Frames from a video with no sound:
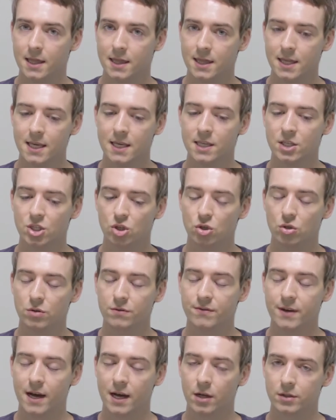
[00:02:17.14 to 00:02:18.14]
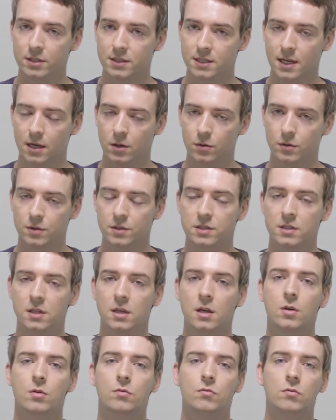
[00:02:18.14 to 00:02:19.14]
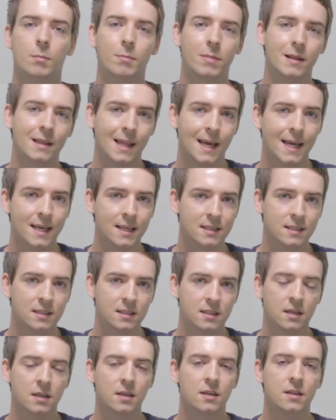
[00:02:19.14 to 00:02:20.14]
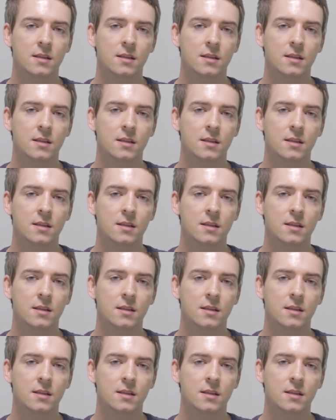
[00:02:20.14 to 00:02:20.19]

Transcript: These two vowel sounds replace